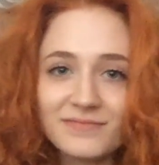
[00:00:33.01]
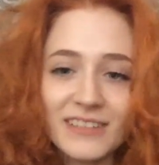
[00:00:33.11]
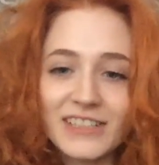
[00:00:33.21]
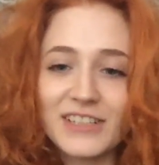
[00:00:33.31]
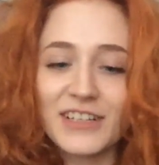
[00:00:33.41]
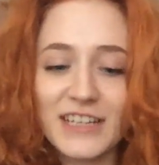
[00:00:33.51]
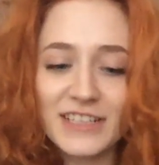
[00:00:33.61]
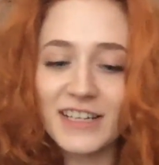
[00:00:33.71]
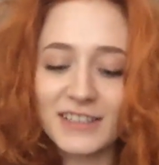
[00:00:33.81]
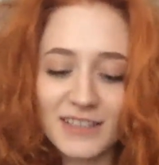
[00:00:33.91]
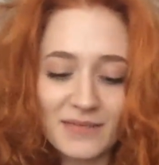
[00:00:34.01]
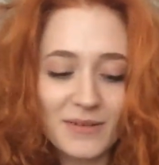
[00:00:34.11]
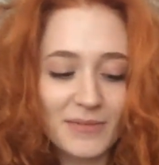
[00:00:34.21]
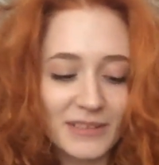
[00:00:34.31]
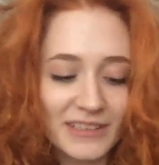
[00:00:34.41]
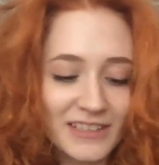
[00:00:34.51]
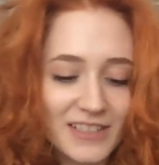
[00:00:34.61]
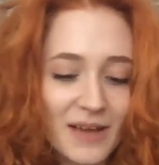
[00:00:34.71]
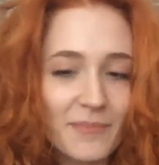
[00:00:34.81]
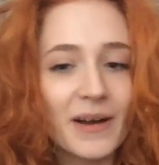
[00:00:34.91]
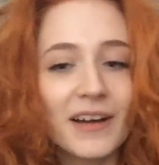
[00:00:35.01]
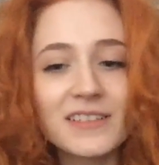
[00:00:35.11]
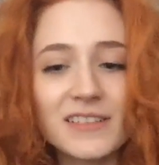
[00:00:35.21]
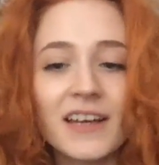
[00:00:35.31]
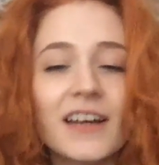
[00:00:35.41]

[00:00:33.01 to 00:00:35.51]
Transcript: you still get to talk to the people in the chat box.